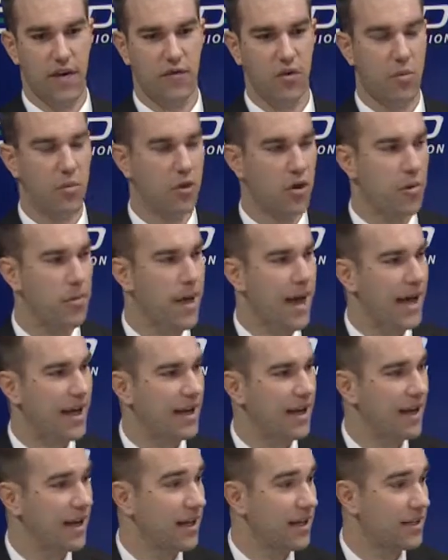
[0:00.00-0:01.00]
we put him back
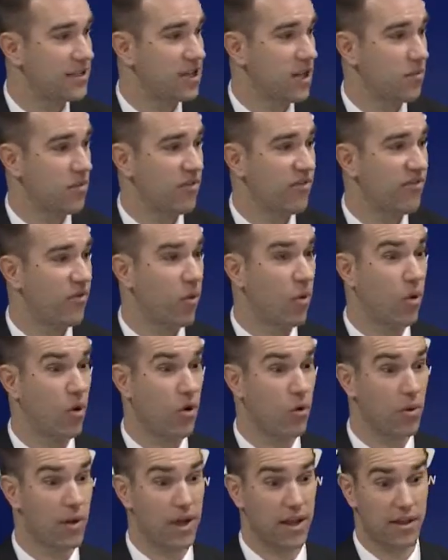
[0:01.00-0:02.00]
in and he gets number
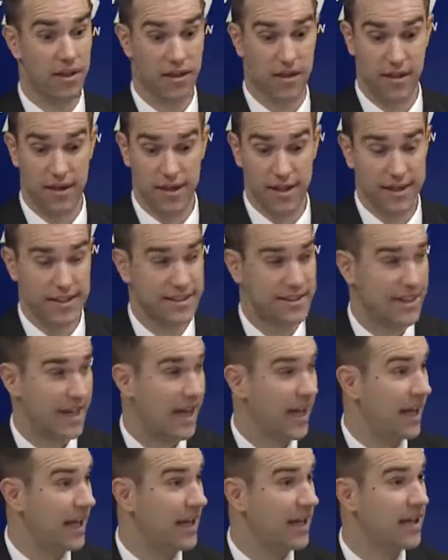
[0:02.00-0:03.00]
4 with,
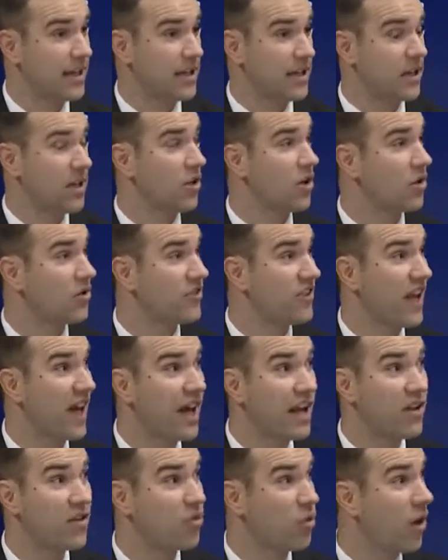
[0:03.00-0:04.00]
say, you know,
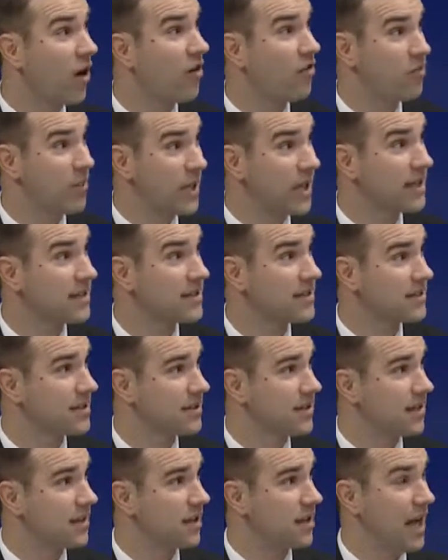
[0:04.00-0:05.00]
10, 12 minutes,
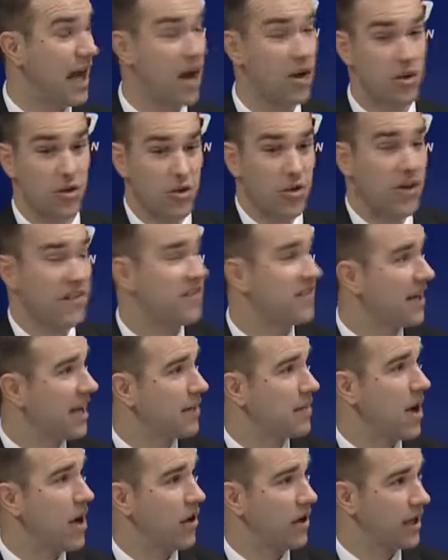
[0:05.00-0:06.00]
now you have to take
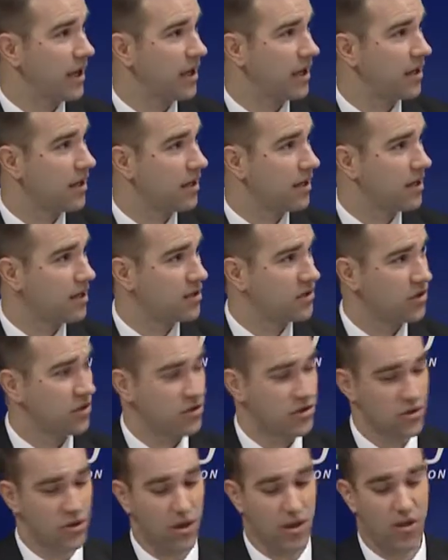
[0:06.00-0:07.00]
him out again.
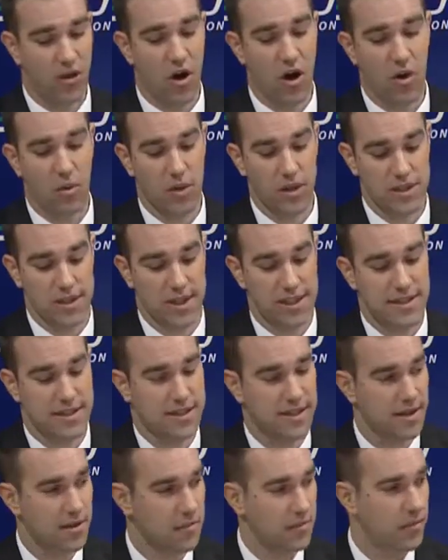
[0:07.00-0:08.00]
So the thought was, let's
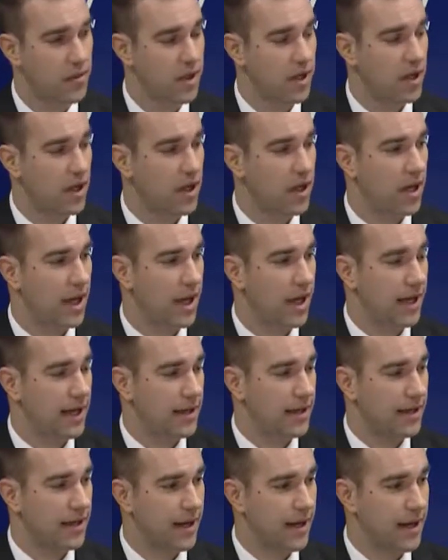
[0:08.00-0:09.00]
sit him
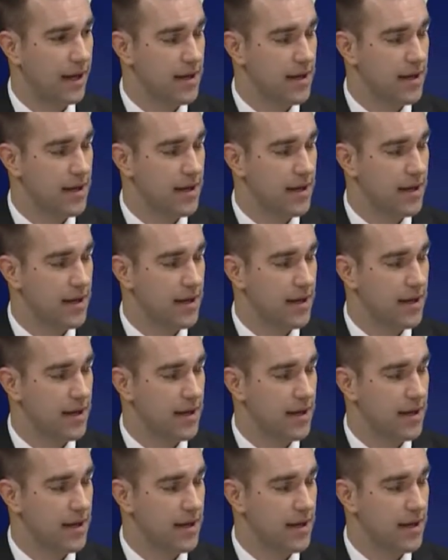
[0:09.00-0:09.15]
and